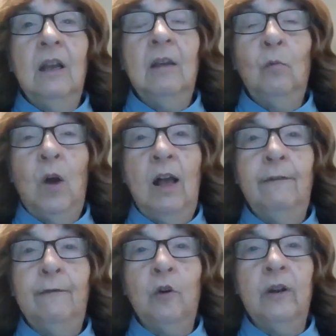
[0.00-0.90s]

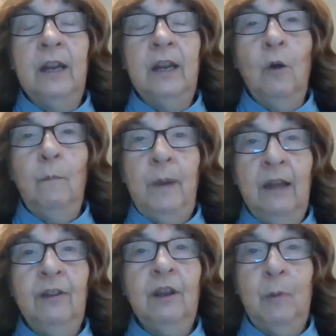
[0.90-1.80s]
while for
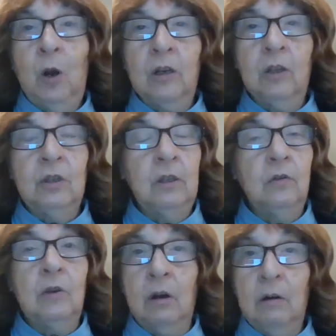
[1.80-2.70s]
idiopathic
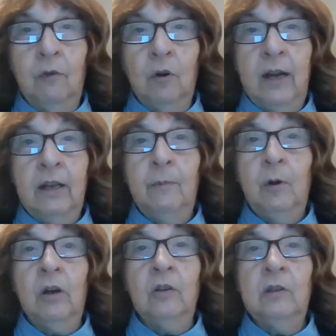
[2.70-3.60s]
Parkinson's, garden variety
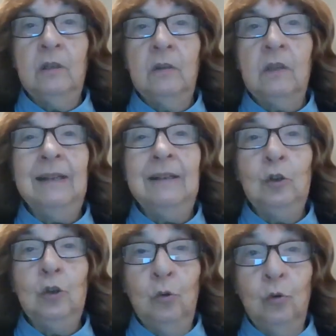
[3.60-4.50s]
Parkinson's, it
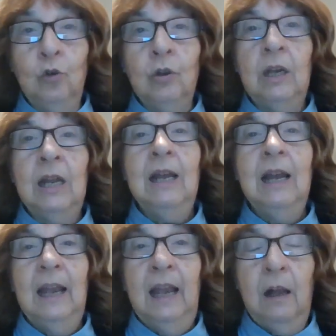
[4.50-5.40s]
usually
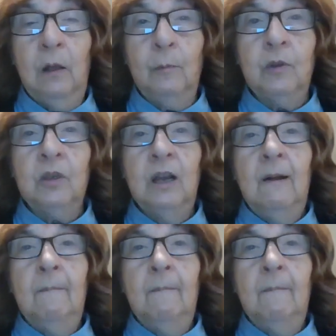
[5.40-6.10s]
helps,